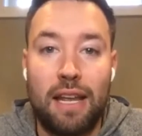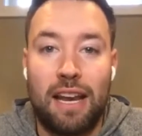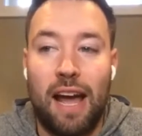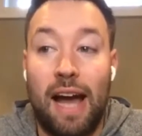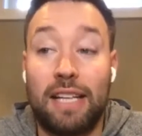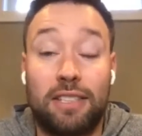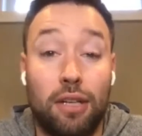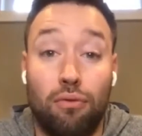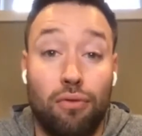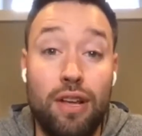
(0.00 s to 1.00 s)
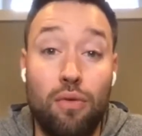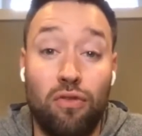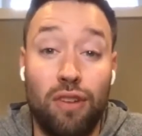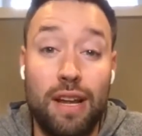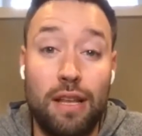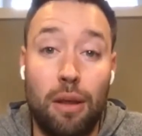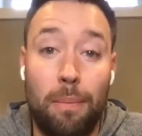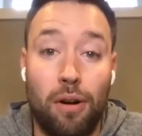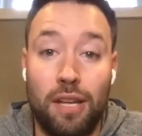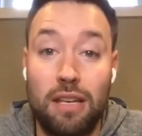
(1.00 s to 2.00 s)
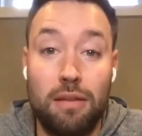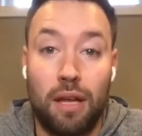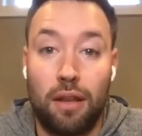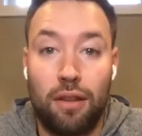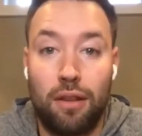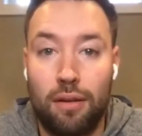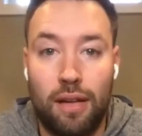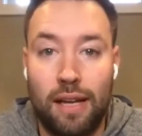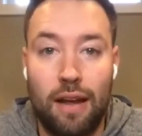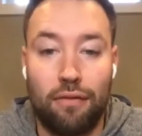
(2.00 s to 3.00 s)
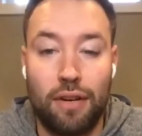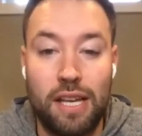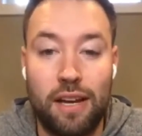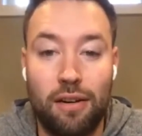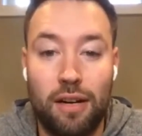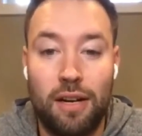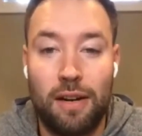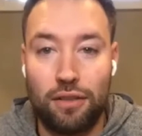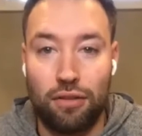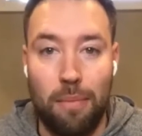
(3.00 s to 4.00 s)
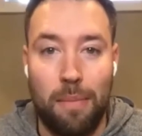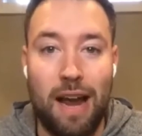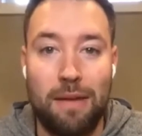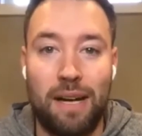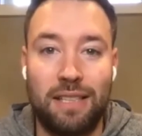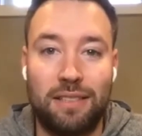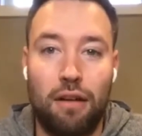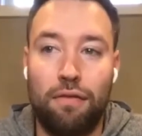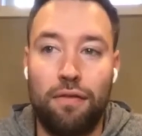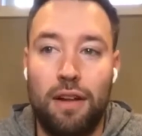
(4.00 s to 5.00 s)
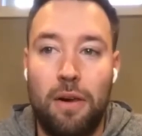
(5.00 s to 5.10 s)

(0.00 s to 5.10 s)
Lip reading: And I still reread the book E Myth like every year to remind myself,